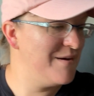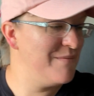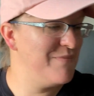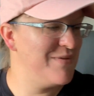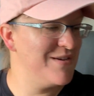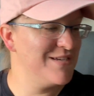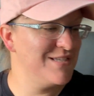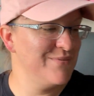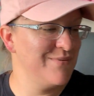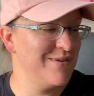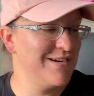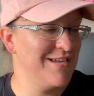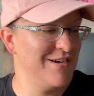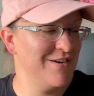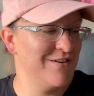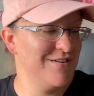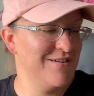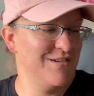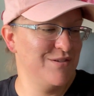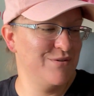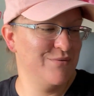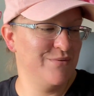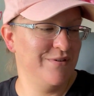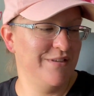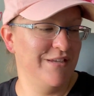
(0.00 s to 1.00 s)
This one here
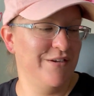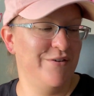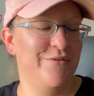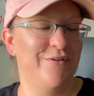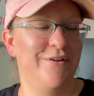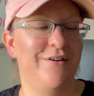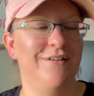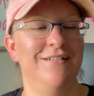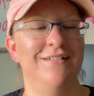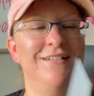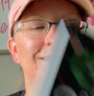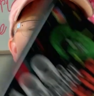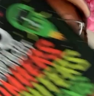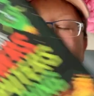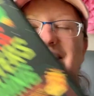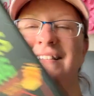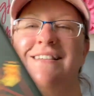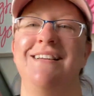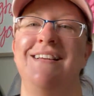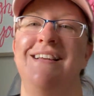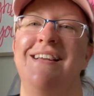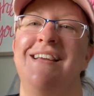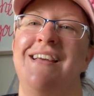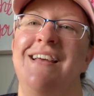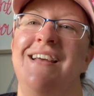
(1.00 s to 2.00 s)
is really cool.
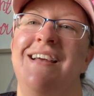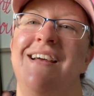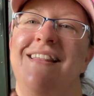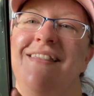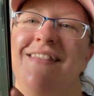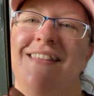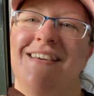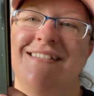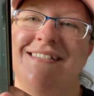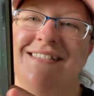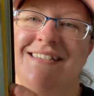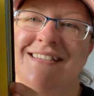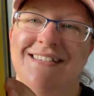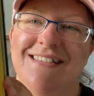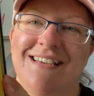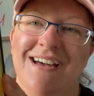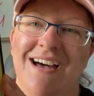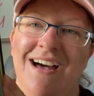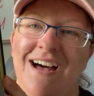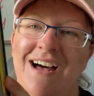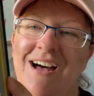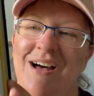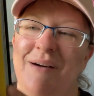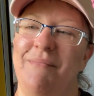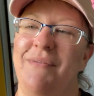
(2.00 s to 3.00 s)
This is,
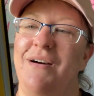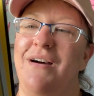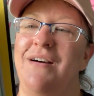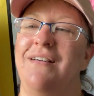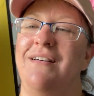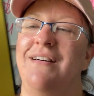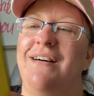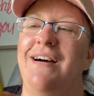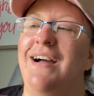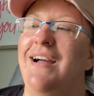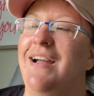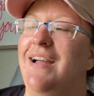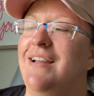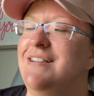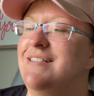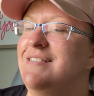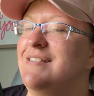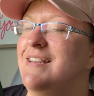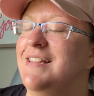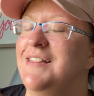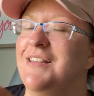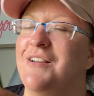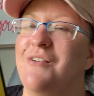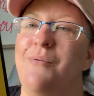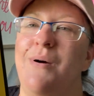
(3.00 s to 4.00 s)
I just
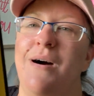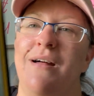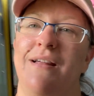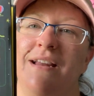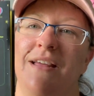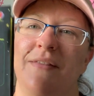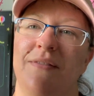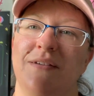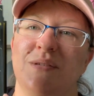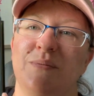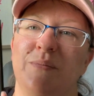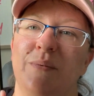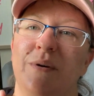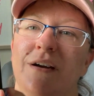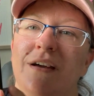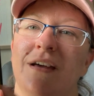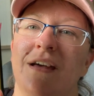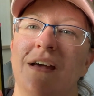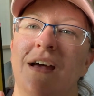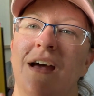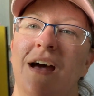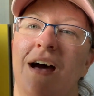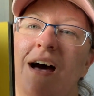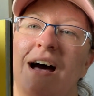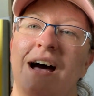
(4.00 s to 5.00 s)
like the quality of this book.
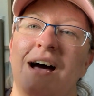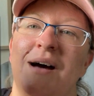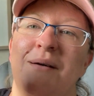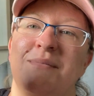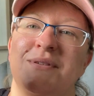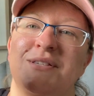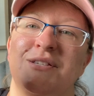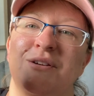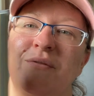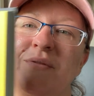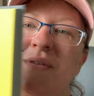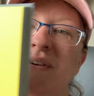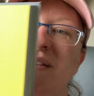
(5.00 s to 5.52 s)
So